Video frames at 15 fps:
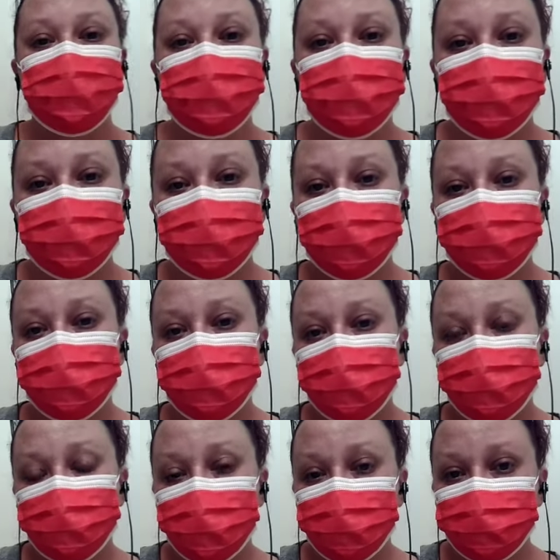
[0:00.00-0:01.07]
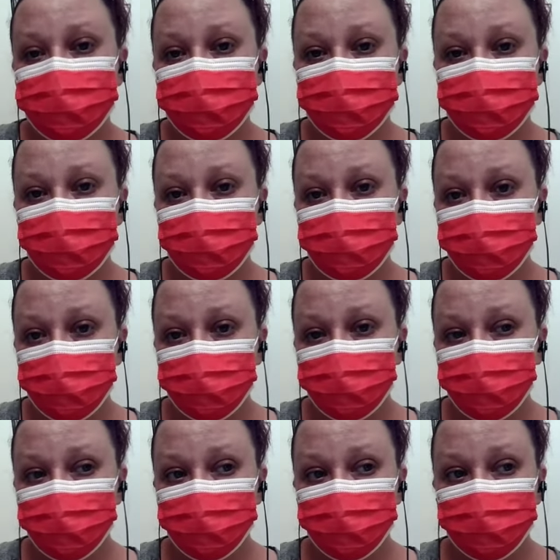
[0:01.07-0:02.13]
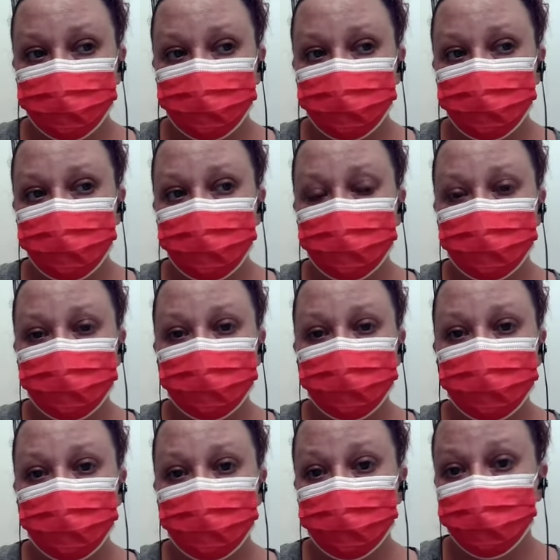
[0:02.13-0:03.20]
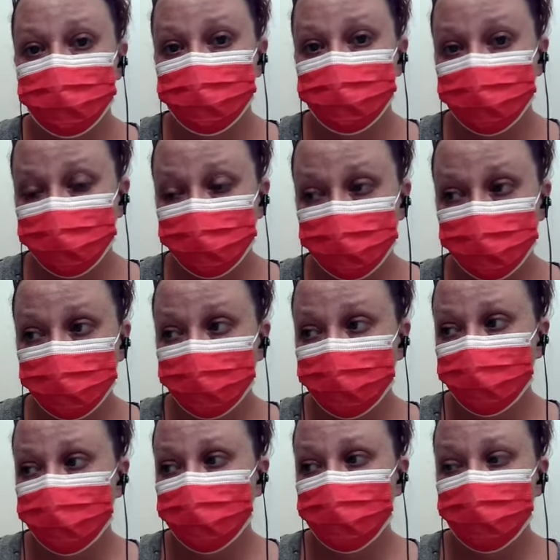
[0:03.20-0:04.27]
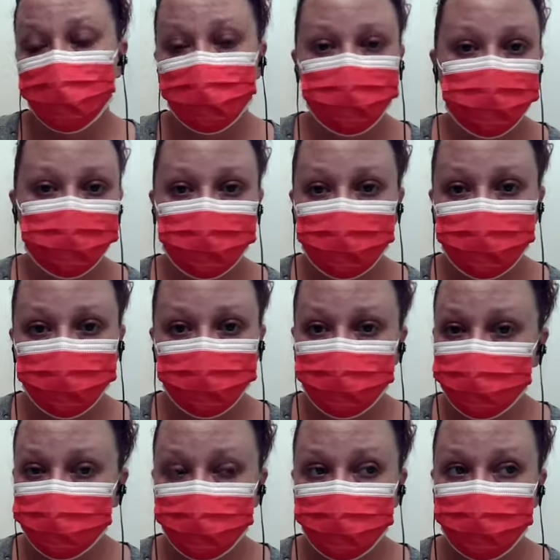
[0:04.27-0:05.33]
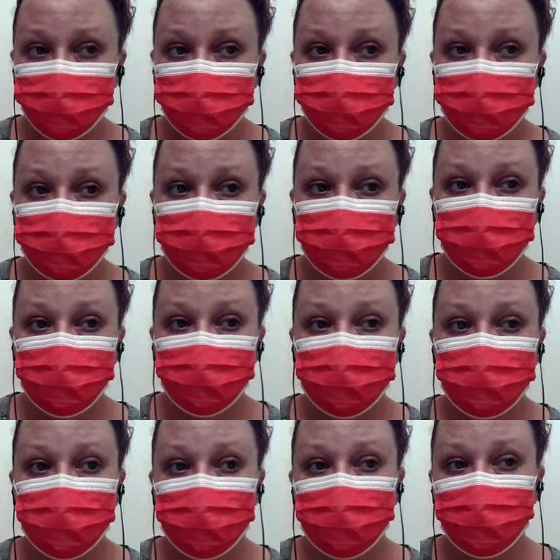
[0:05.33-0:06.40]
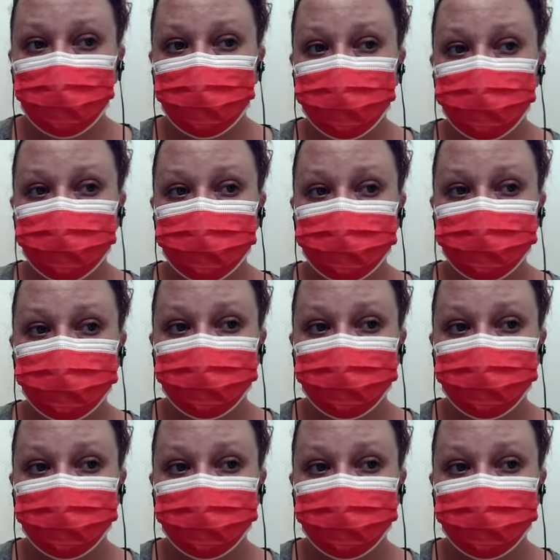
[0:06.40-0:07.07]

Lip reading: But they're everyday people just like me and you. And just because somebody read a book, they watched somebody else's video, doesn't mean that